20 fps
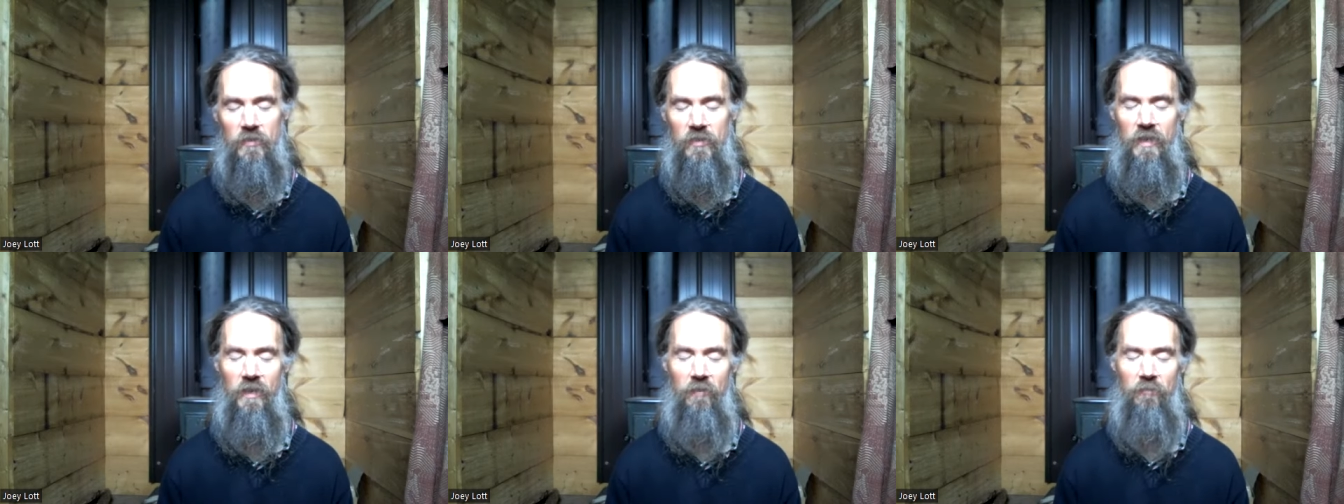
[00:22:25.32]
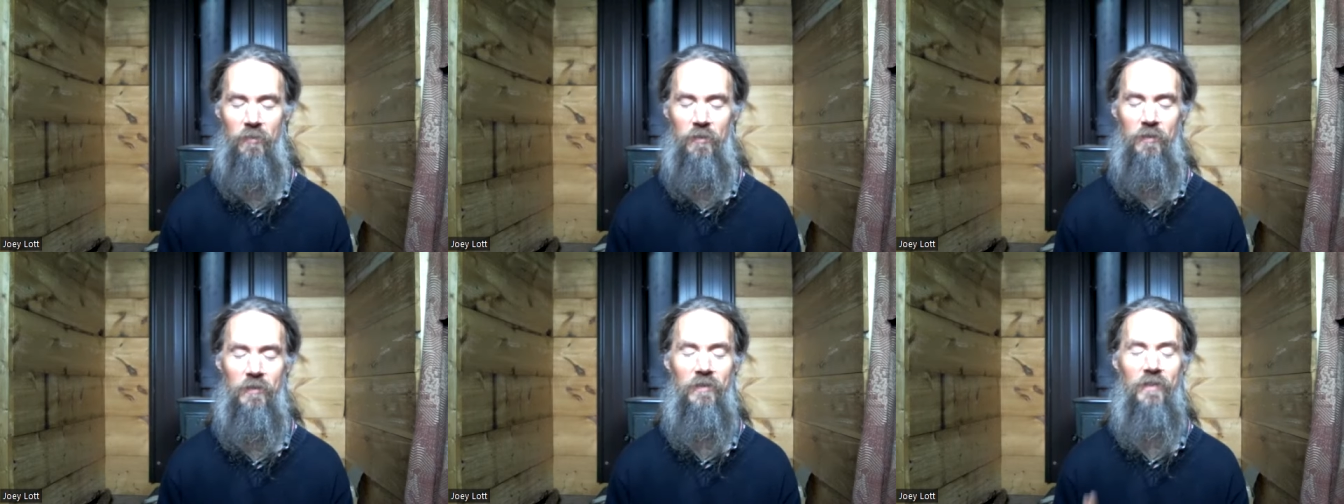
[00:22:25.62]

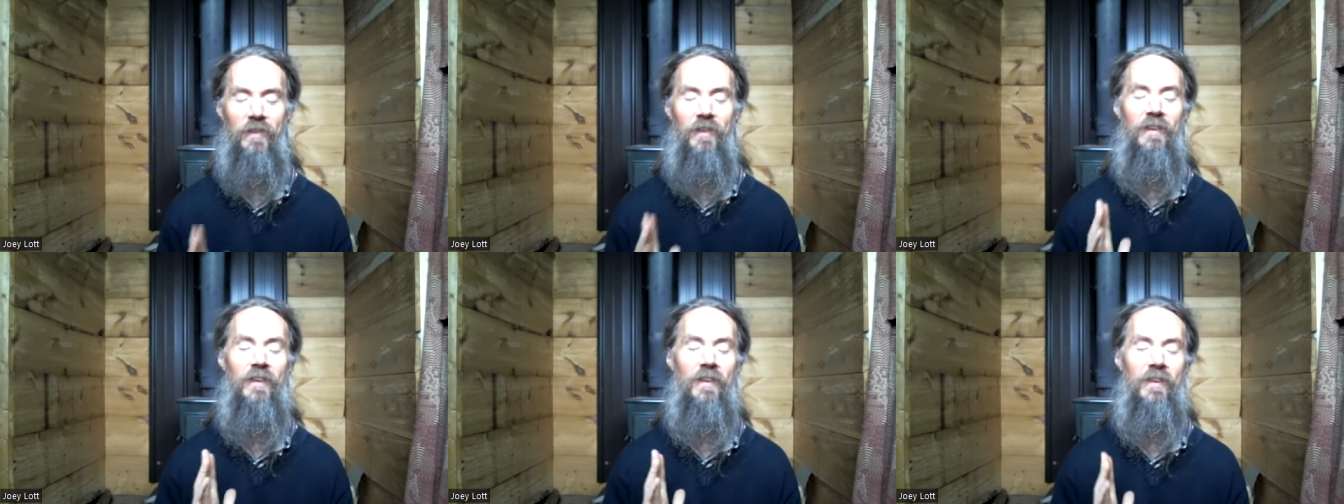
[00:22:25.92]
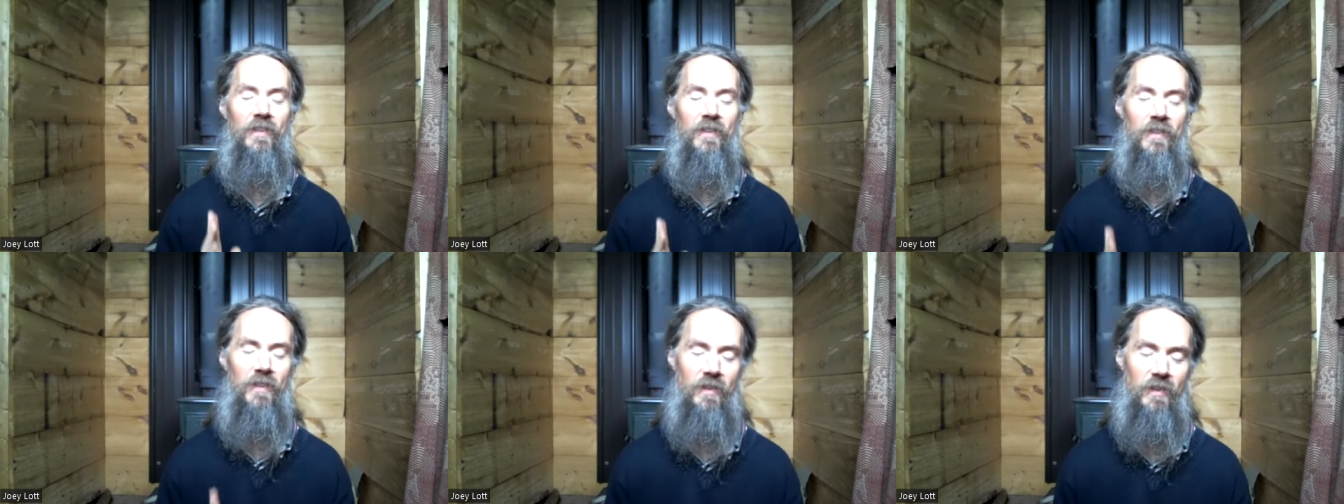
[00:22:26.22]
discover
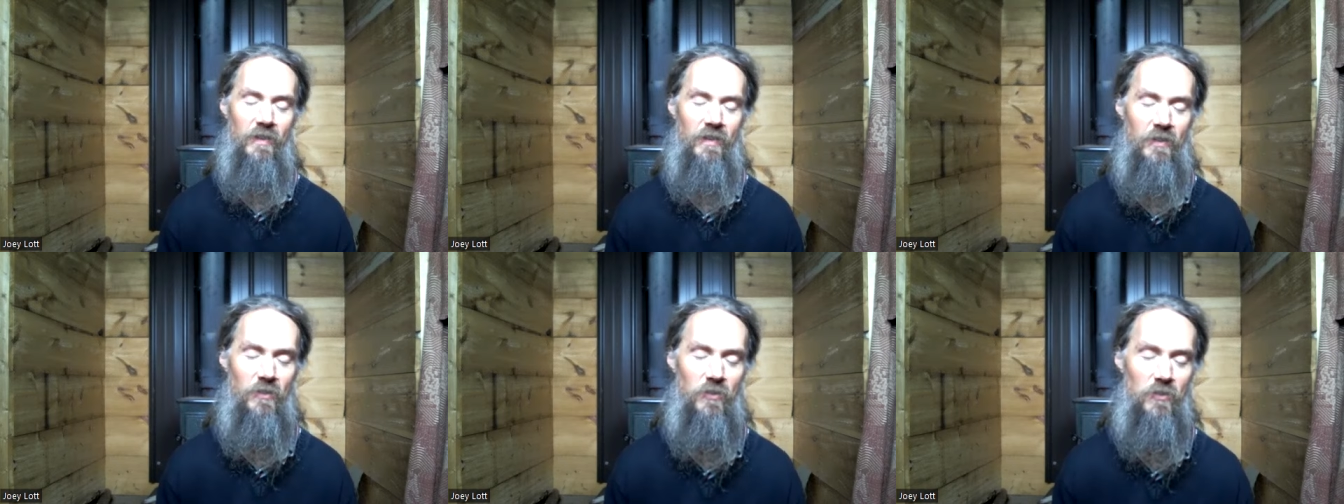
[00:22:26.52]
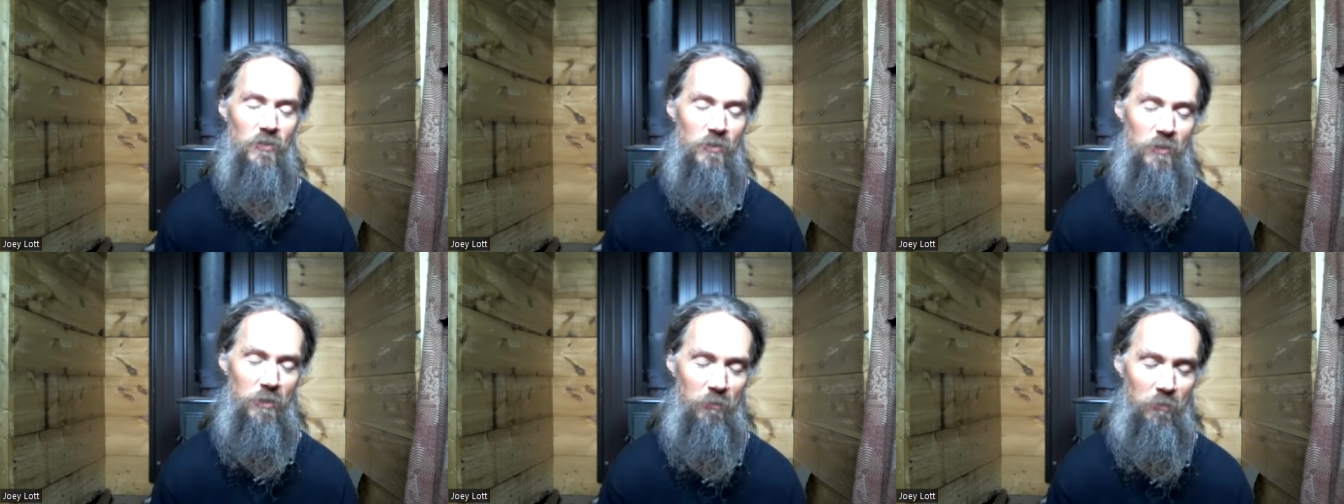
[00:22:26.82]
that it is
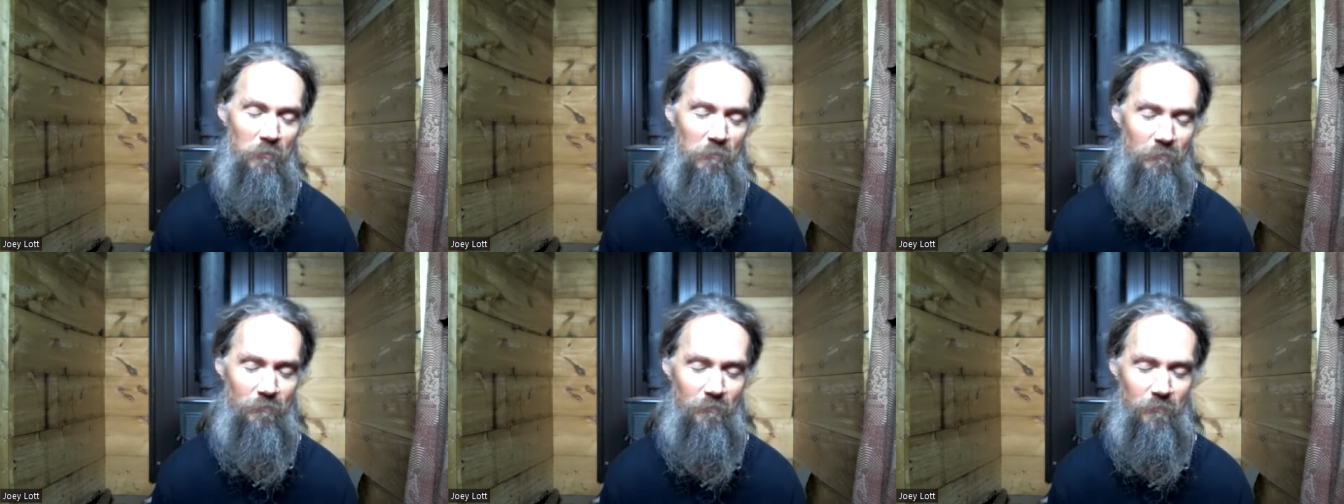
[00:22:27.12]
true.